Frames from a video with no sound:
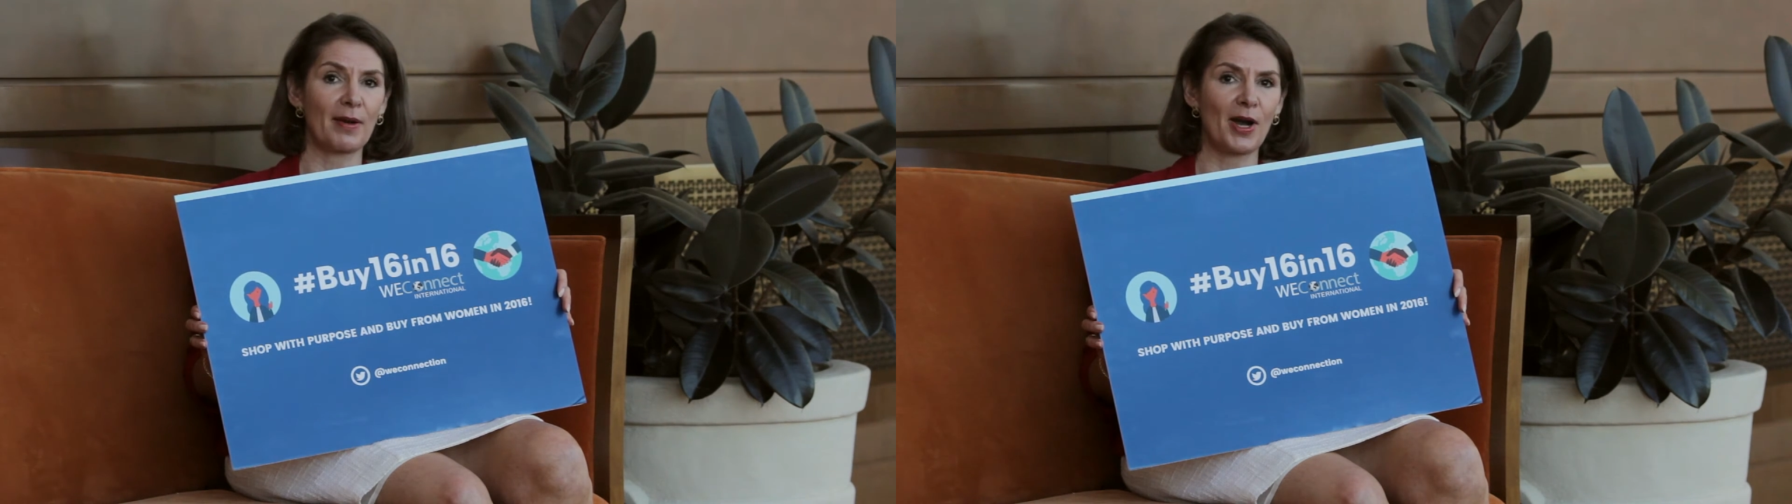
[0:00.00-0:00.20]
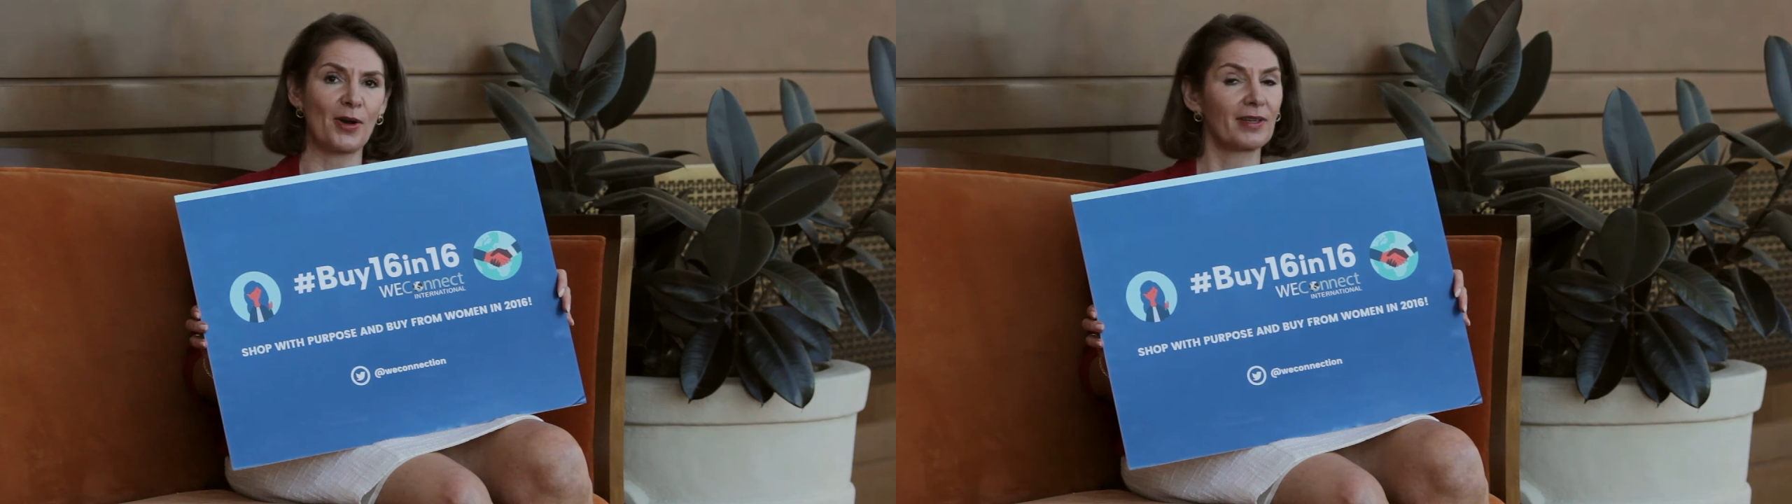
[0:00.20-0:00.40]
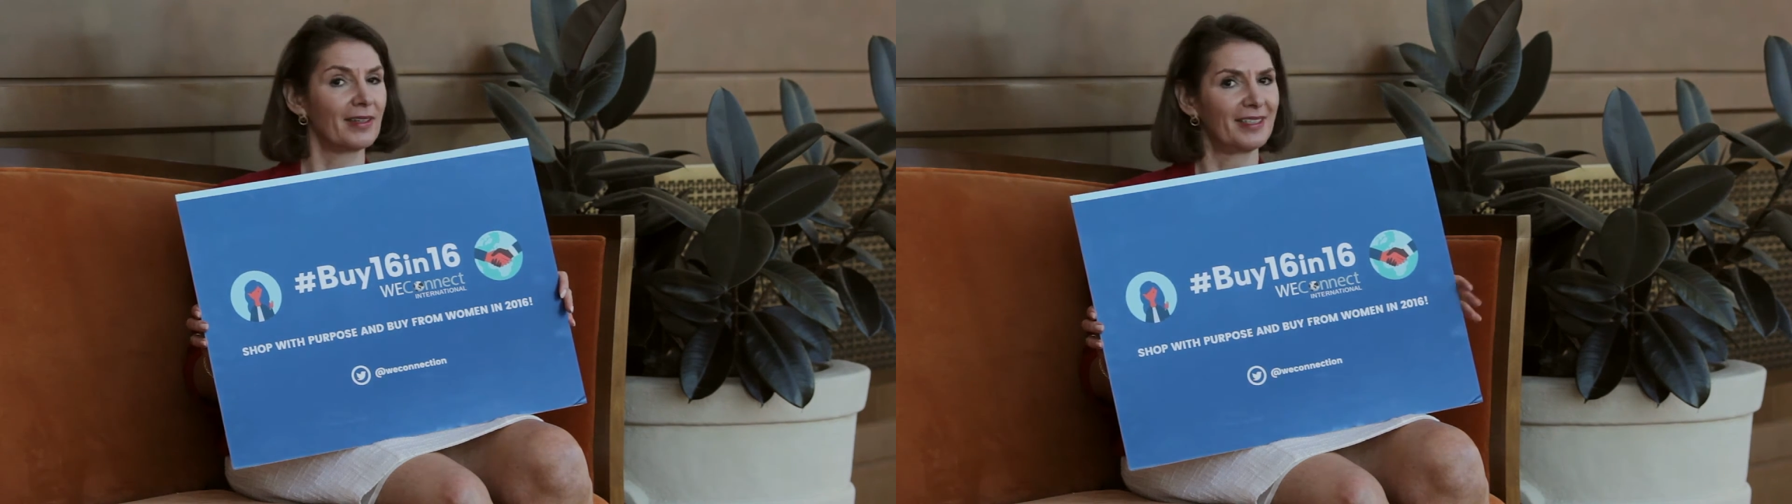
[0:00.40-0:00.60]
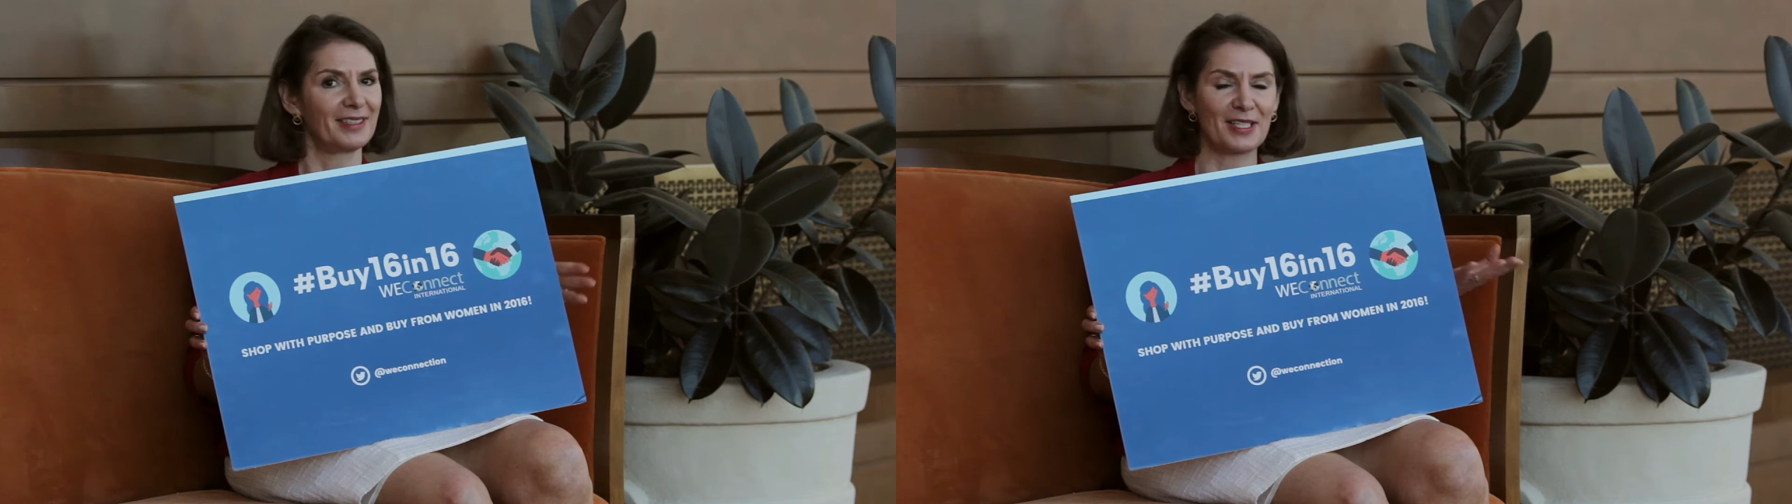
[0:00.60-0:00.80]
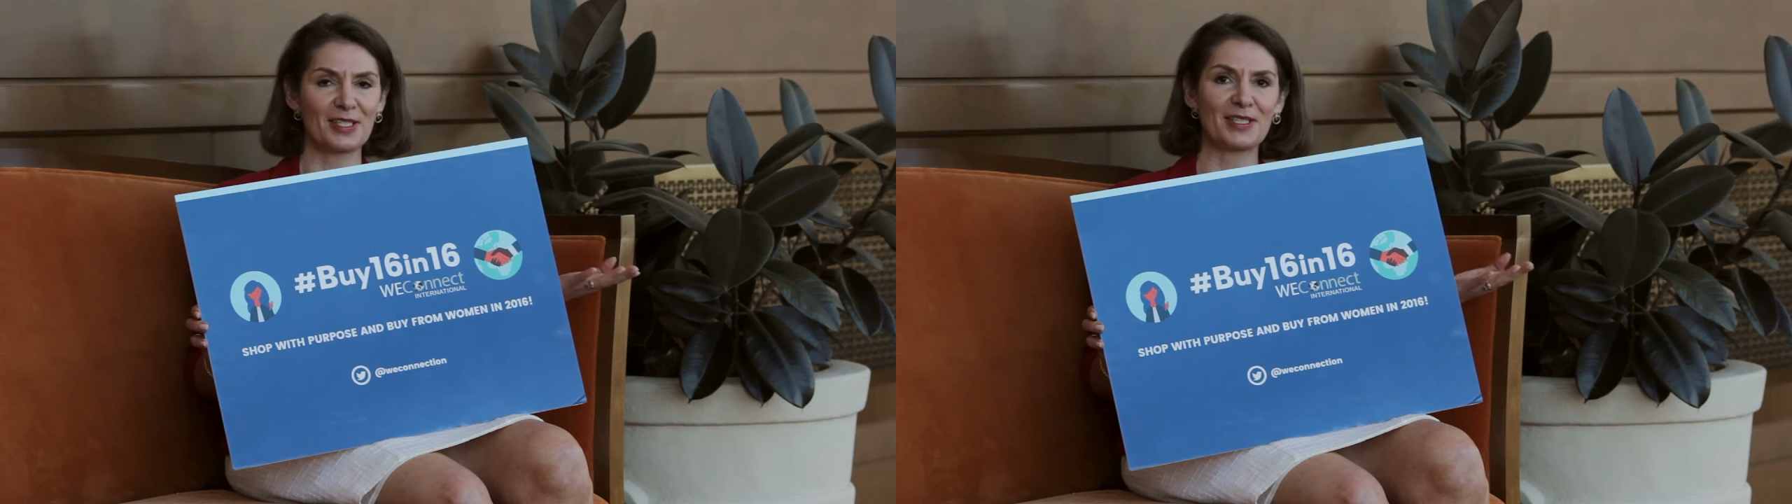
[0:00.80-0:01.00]
about it.
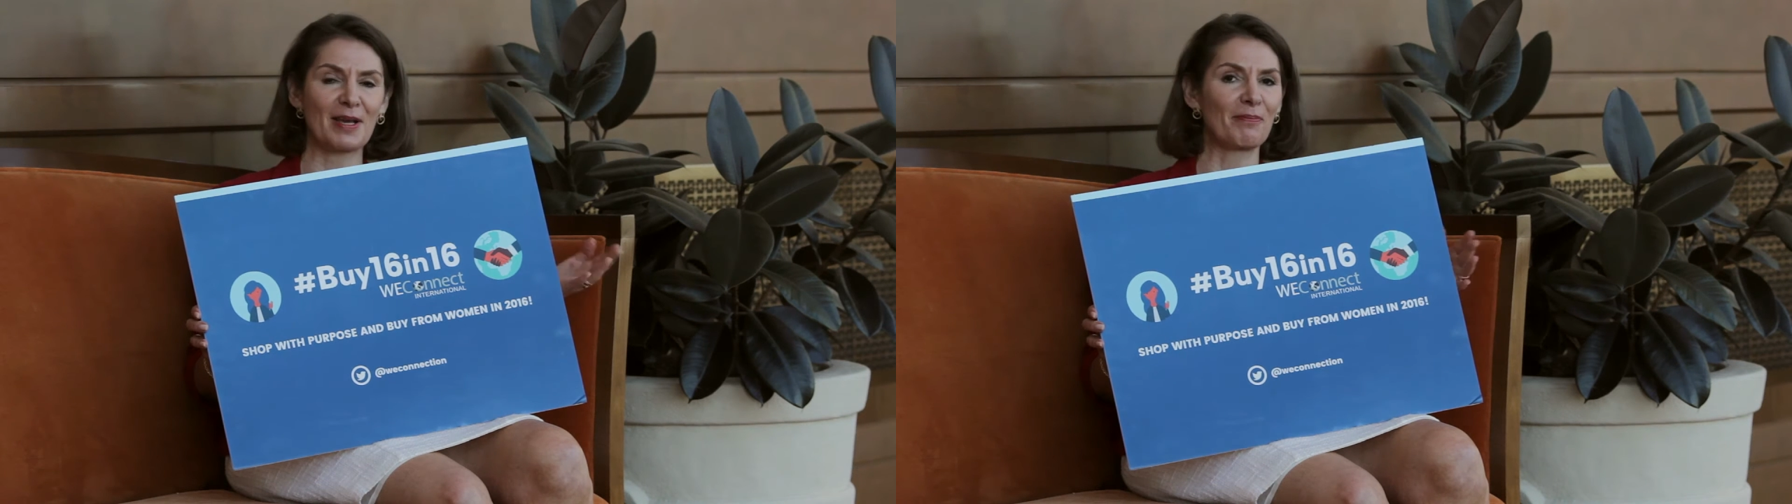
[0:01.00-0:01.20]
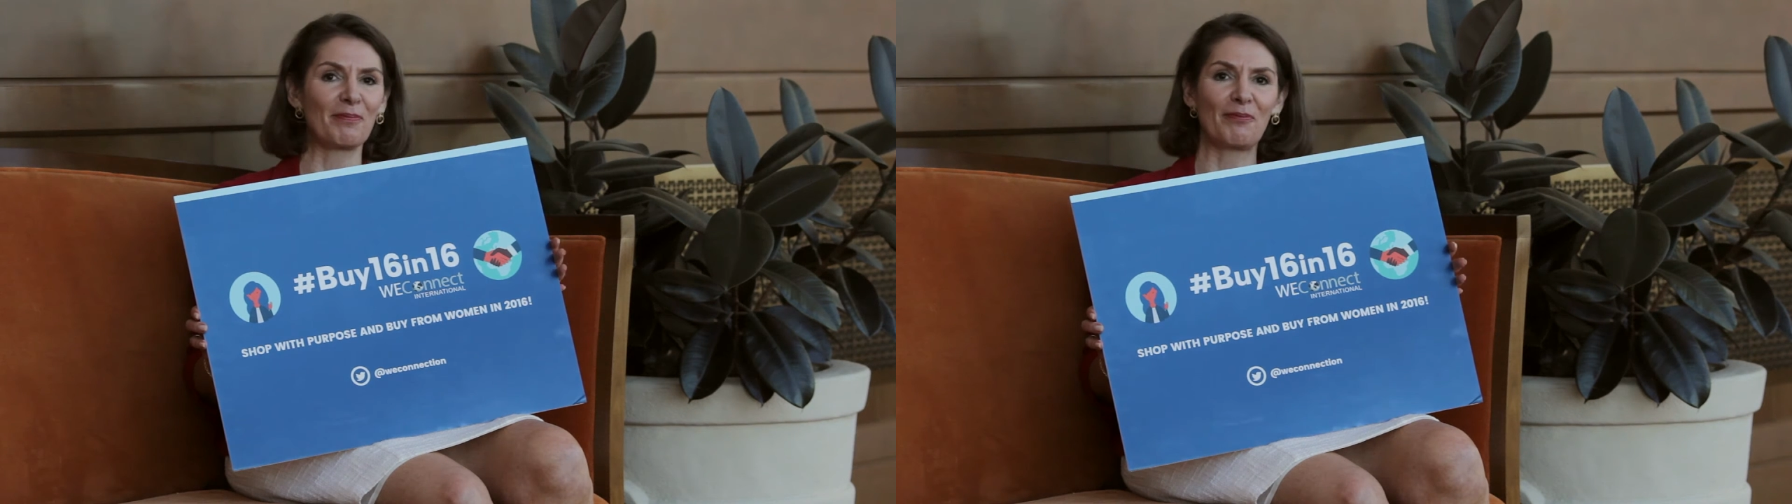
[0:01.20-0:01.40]
This is a